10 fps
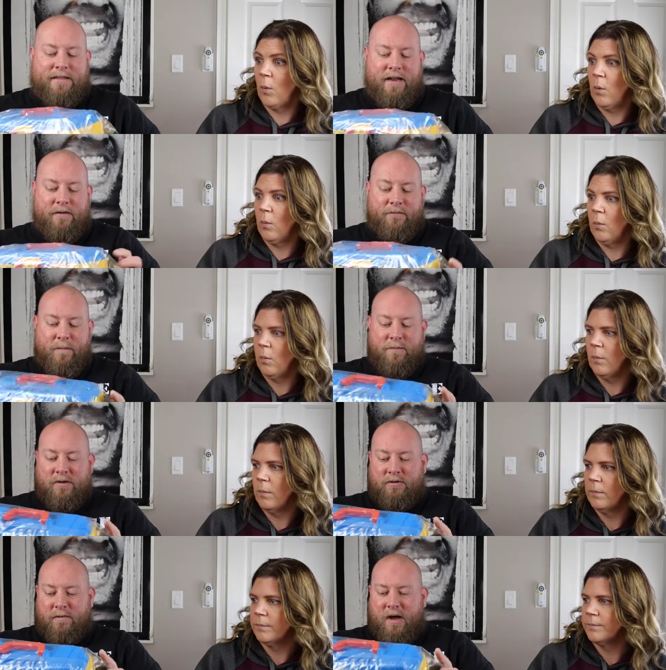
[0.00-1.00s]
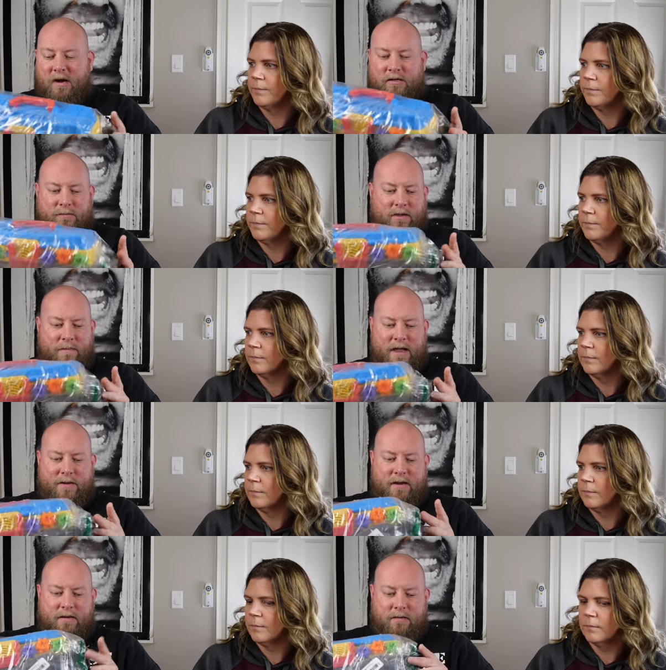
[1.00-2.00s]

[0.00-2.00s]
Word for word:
Speaker 1: thing for my mystery box for the baby.